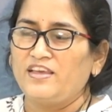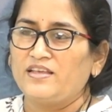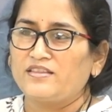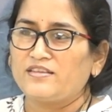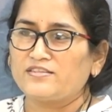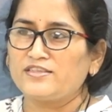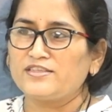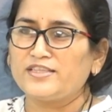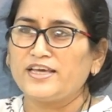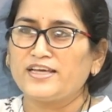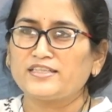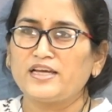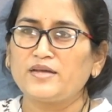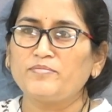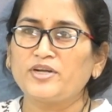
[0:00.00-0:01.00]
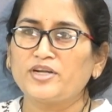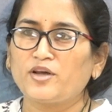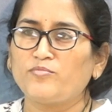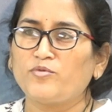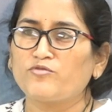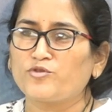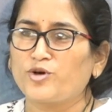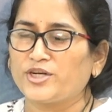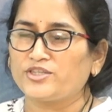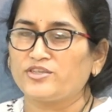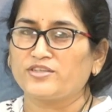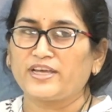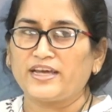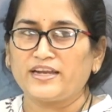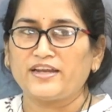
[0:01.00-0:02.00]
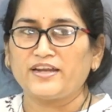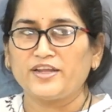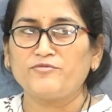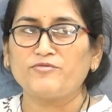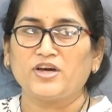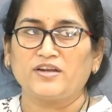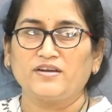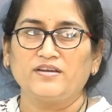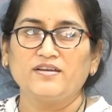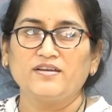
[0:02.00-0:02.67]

This is the assignment type of question. Can anyone?